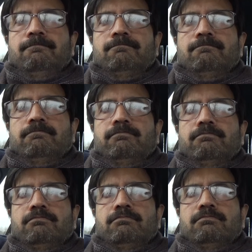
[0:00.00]

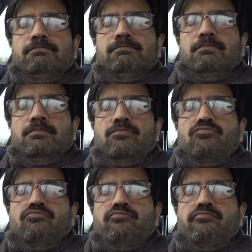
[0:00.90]

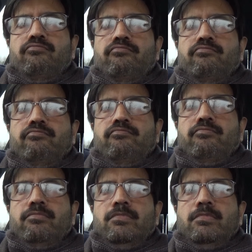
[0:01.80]

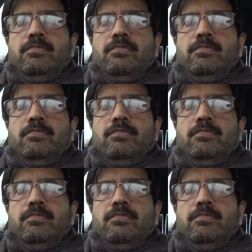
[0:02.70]
[no speech]